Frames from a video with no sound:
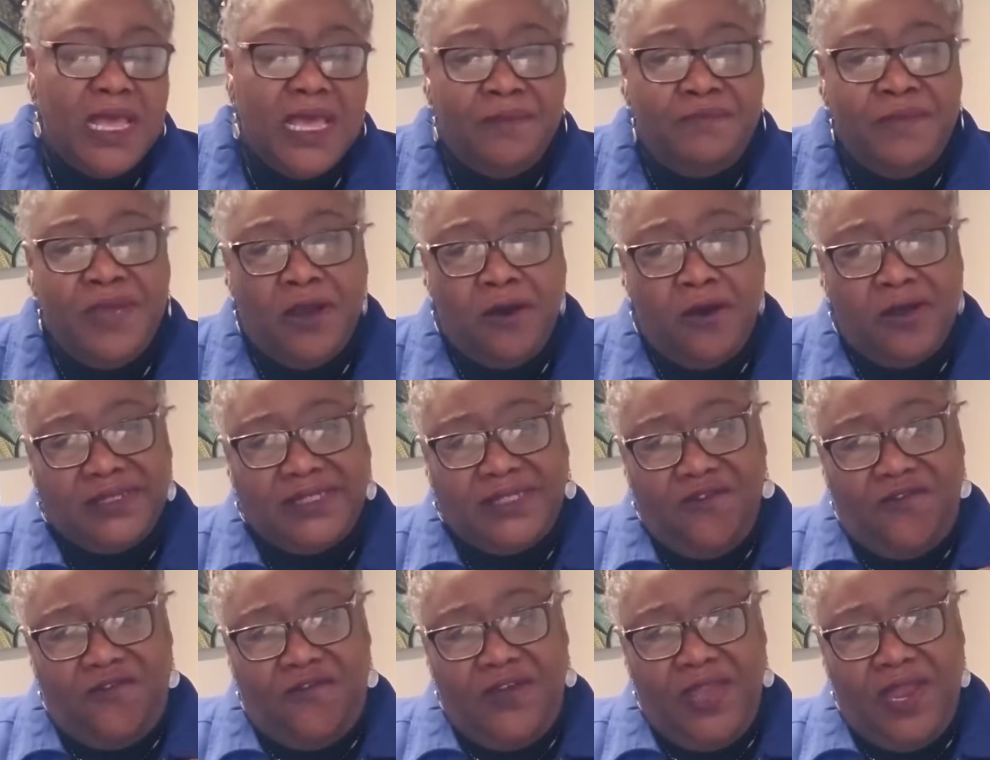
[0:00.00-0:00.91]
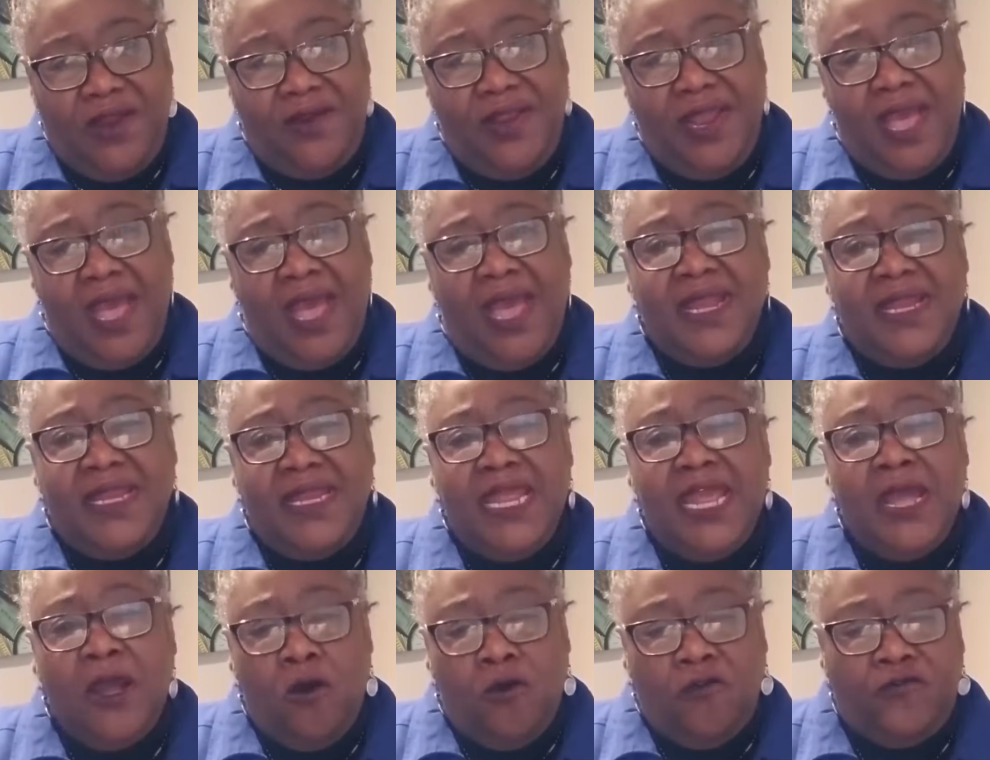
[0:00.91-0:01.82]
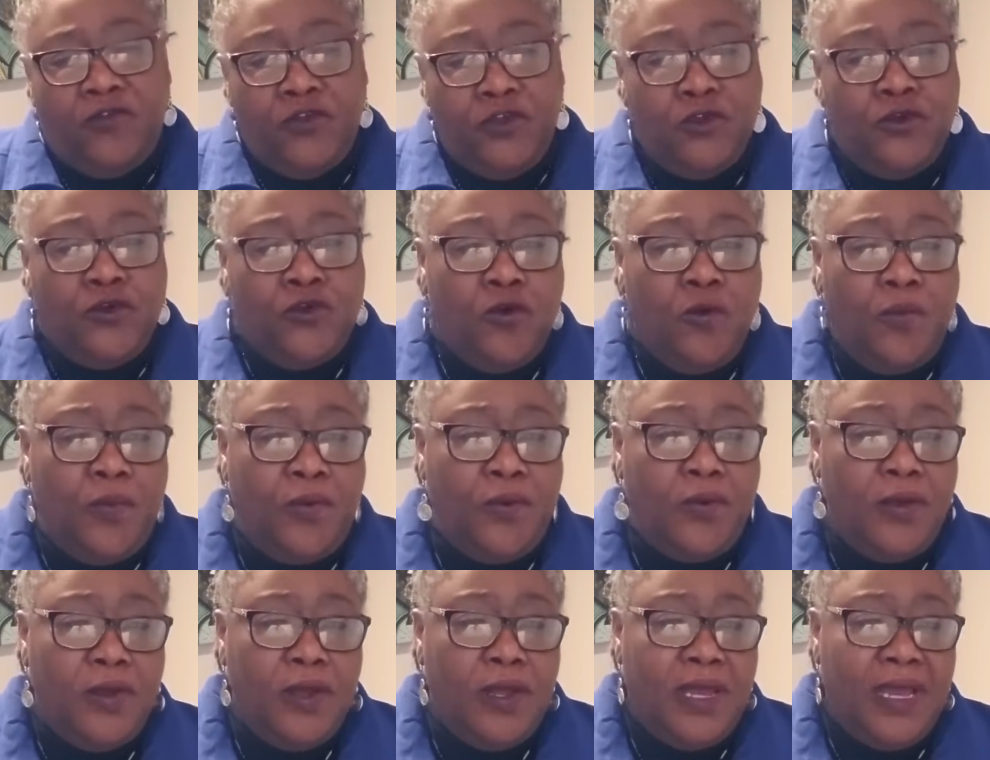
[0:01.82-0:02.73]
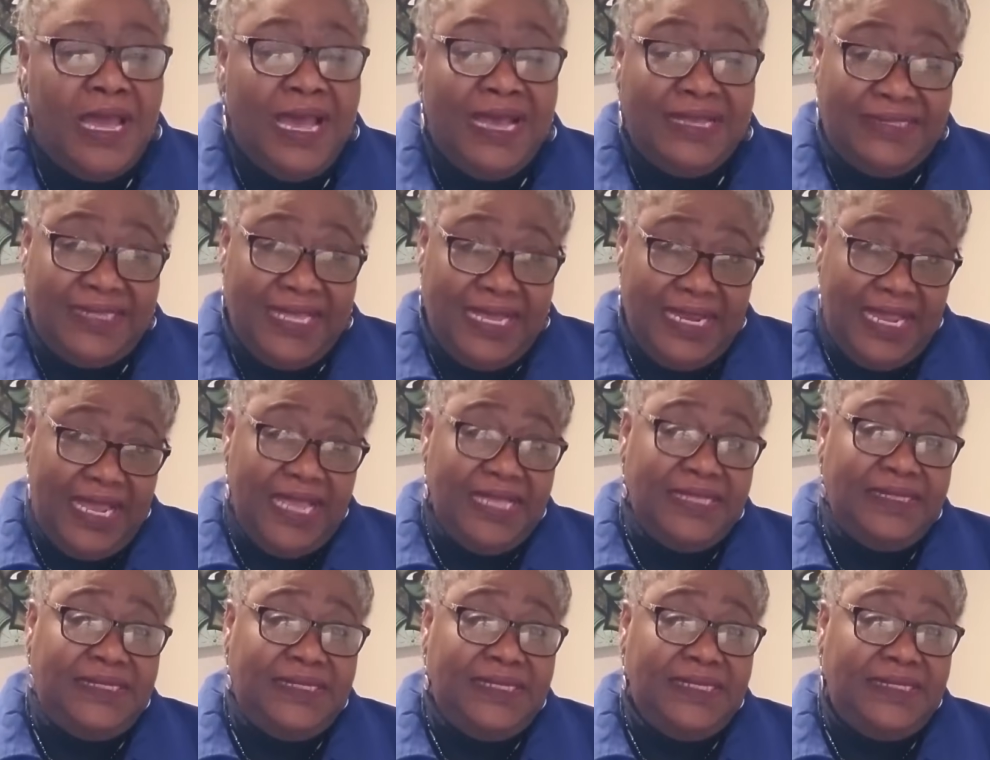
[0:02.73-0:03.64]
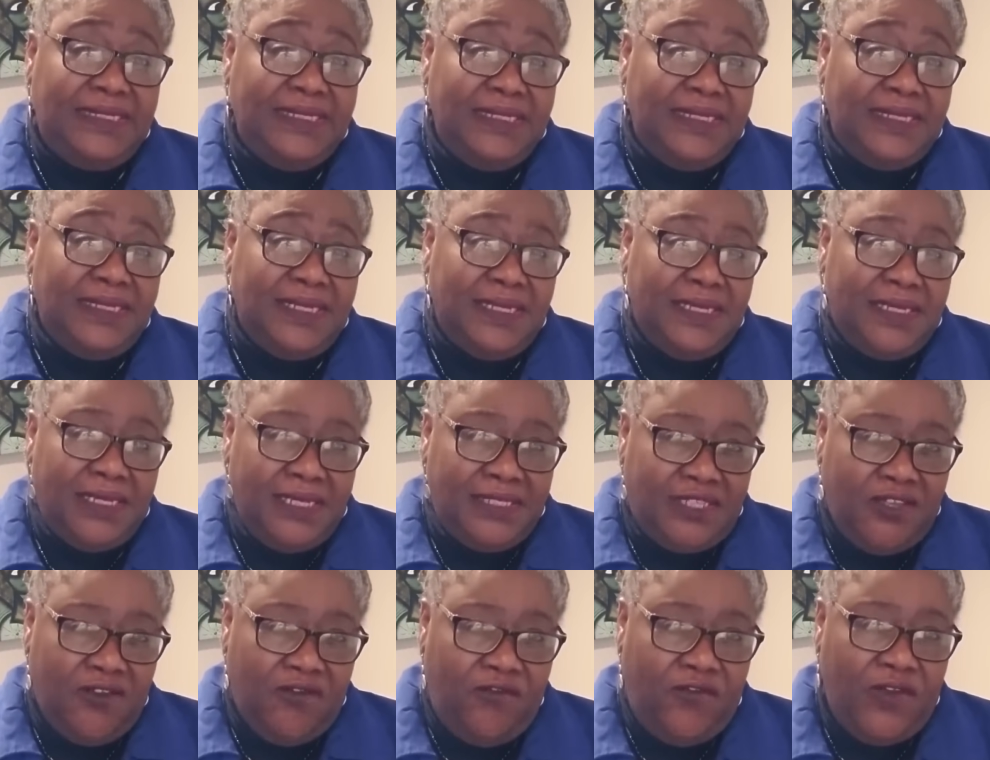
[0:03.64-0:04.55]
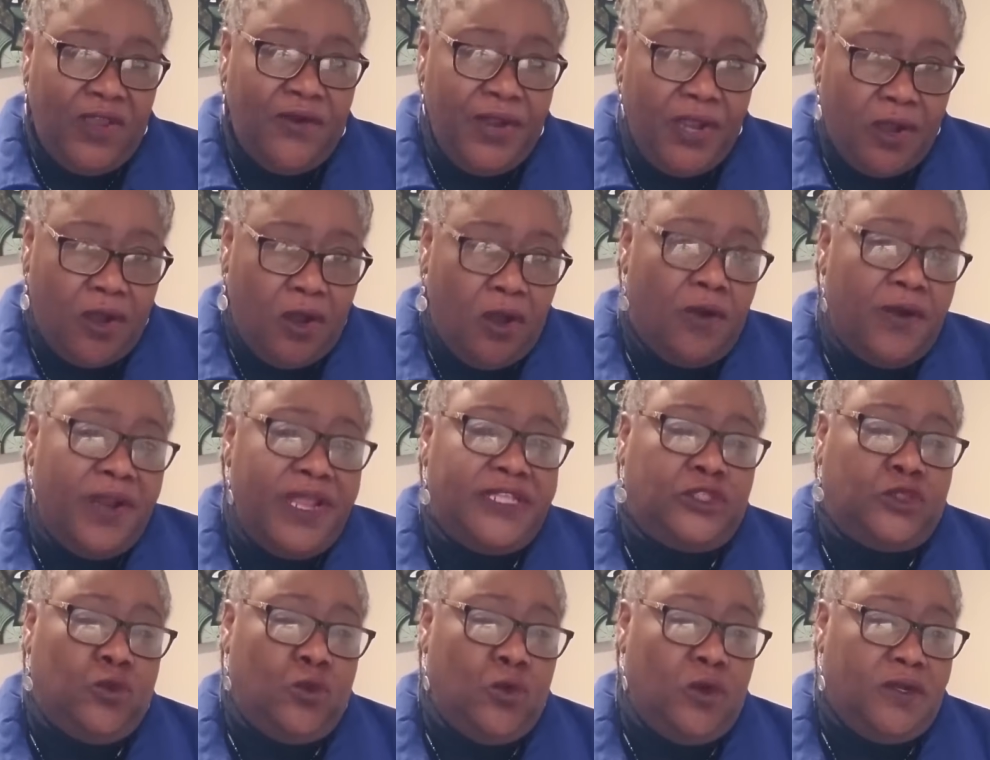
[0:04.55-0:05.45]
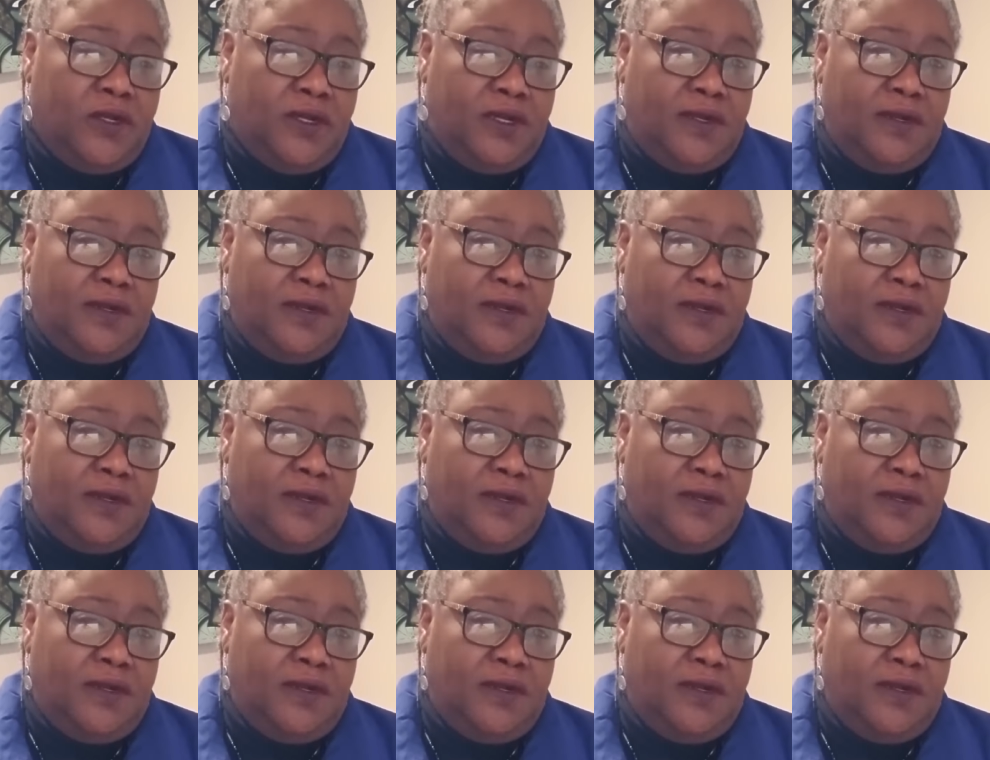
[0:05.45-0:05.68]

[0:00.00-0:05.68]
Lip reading: because the very idea of Europe as an entity is a very current one.